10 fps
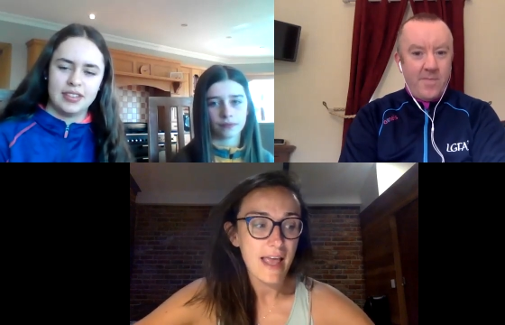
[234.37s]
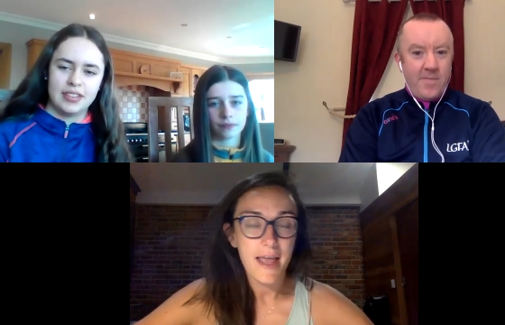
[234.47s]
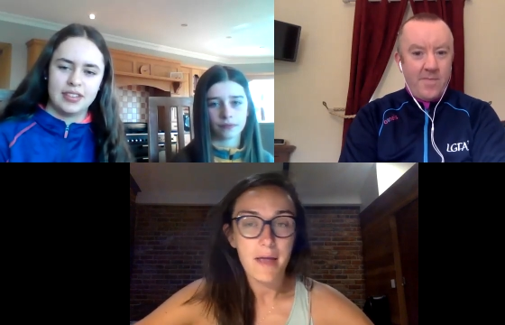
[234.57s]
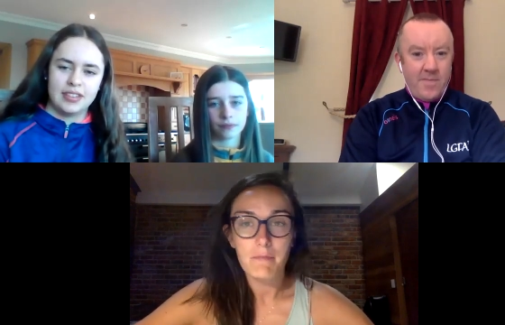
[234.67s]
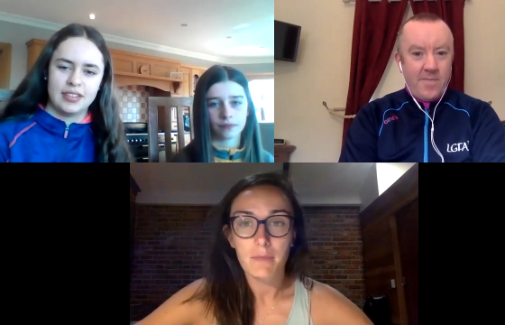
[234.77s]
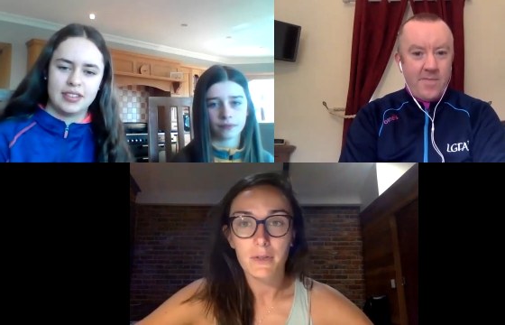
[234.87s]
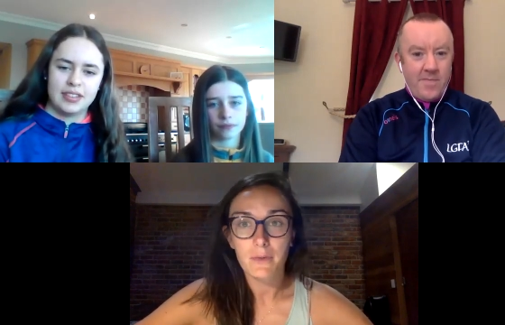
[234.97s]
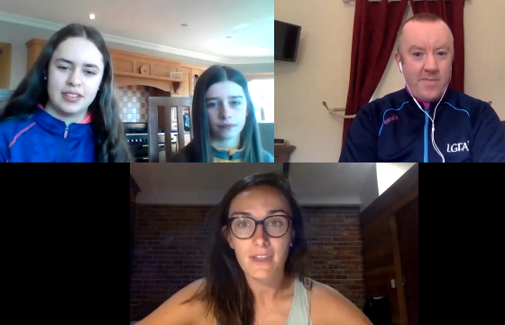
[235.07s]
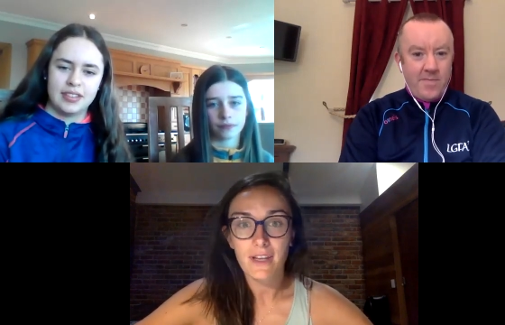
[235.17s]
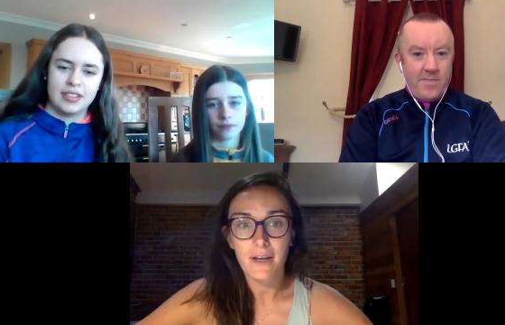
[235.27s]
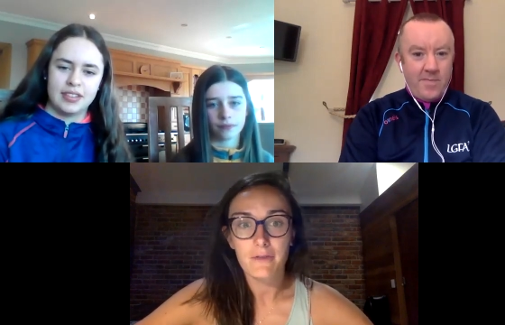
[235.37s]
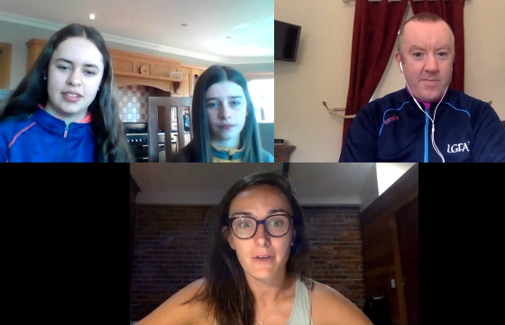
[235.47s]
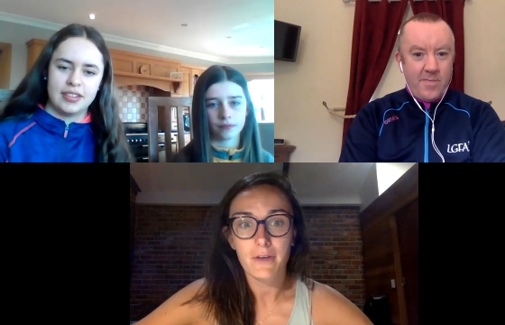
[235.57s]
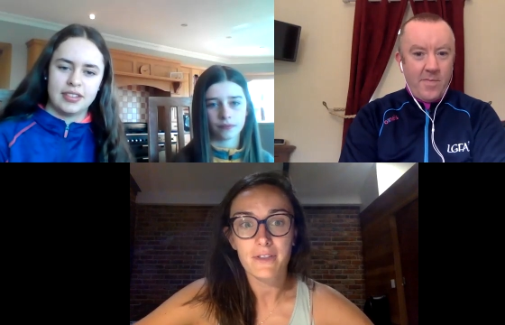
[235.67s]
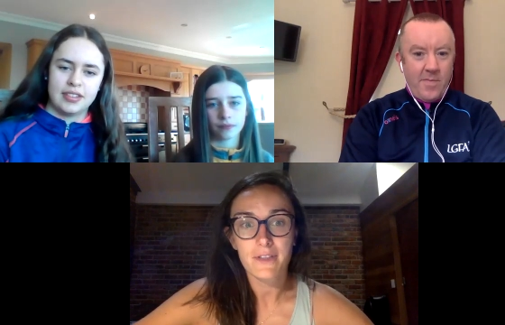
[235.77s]
Speaker 1: um, but the one that I would
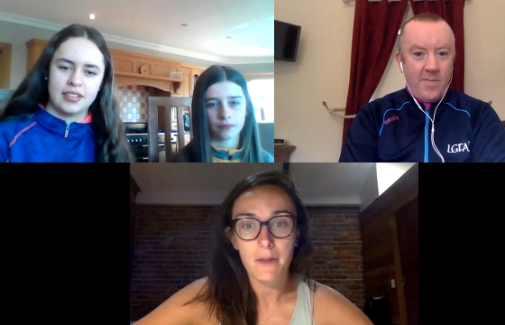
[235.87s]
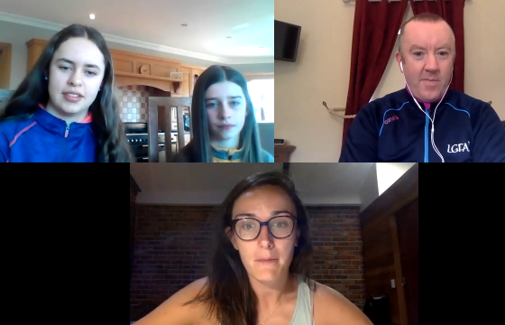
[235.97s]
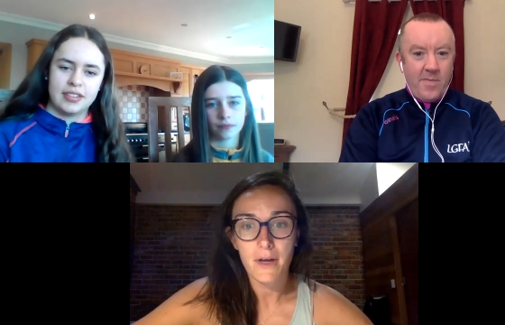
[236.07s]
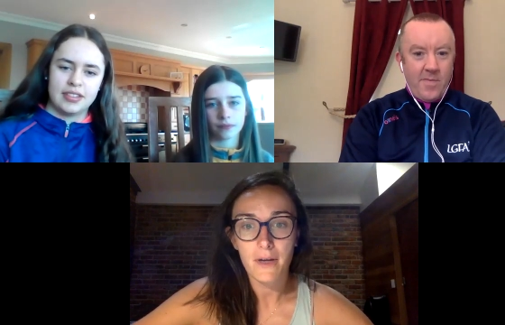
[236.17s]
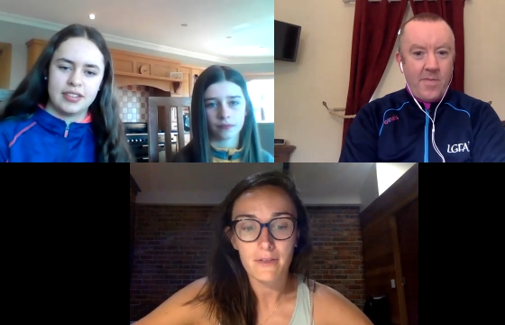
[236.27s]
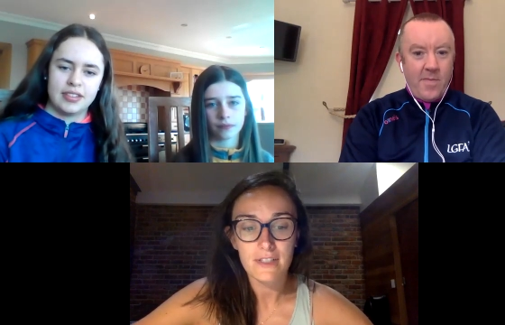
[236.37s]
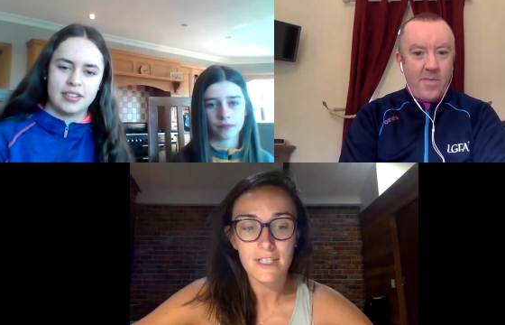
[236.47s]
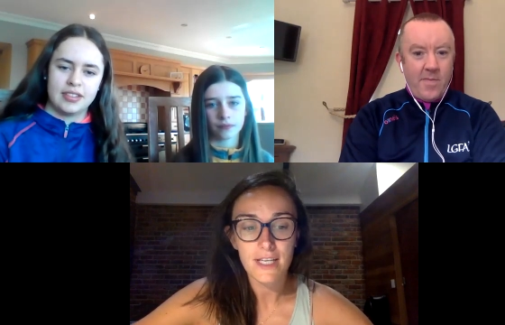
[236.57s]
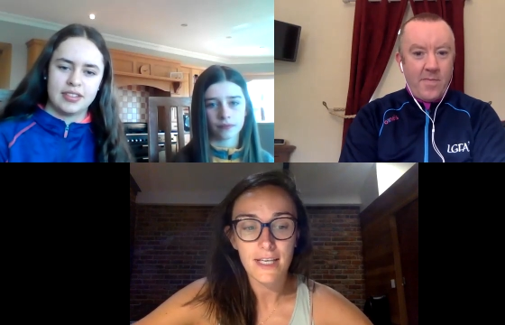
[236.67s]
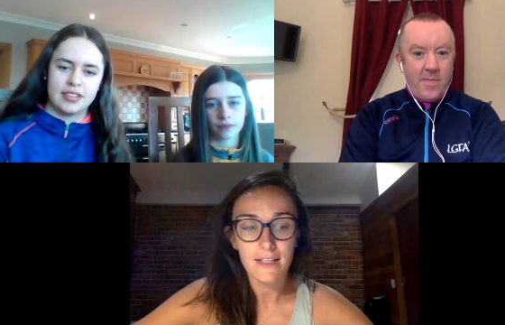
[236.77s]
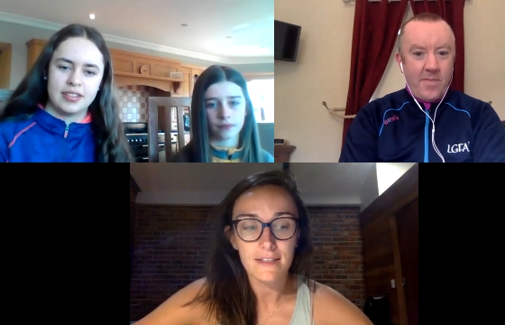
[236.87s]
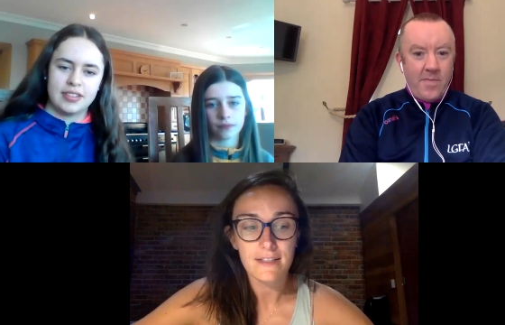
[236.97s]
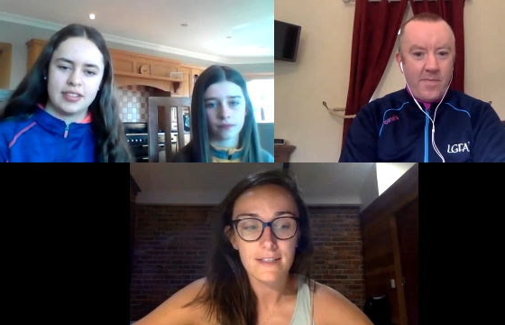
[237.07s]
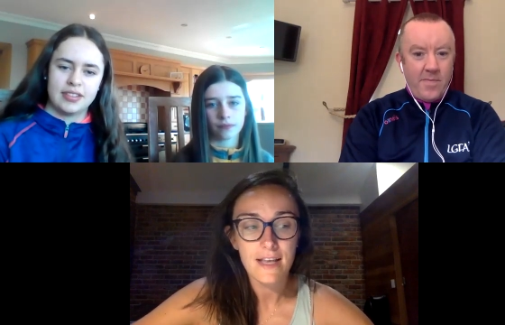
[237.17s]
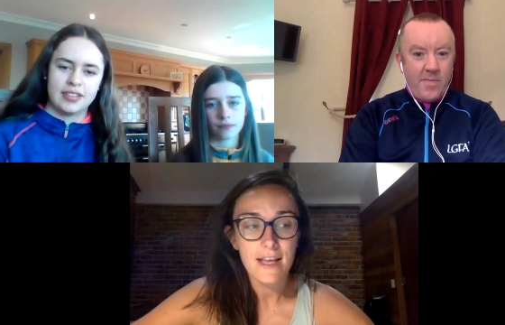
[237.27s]
focus on the most
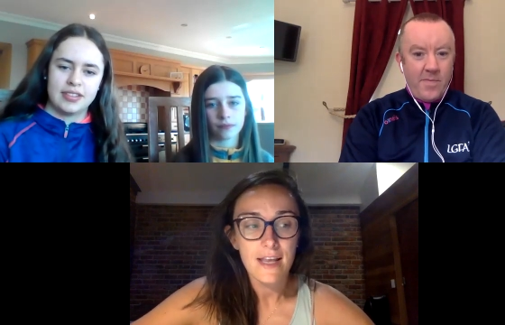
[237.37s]
is